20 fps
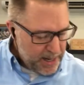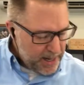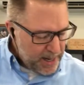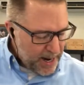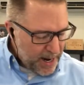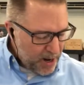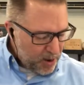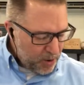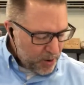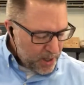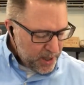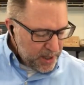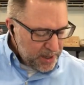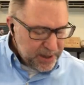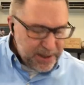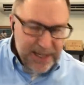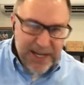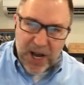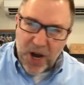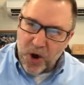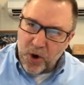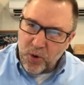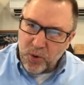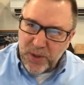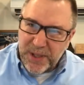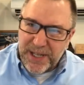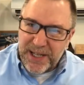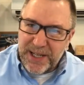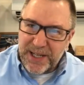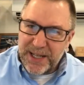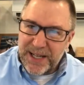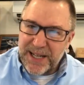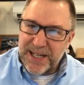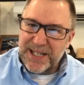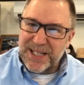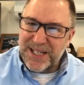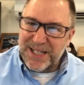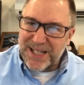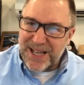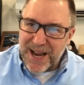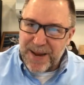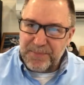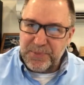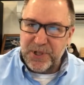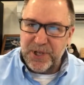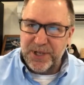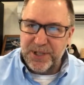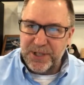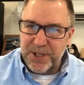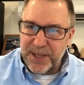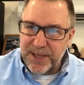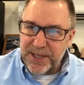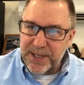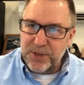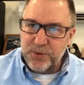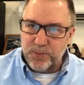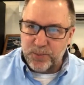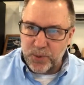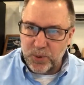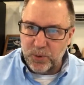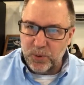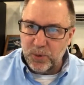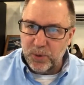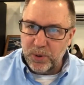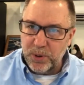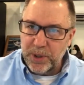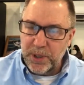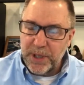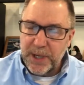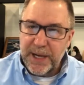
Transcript: Now, the only exception to this rule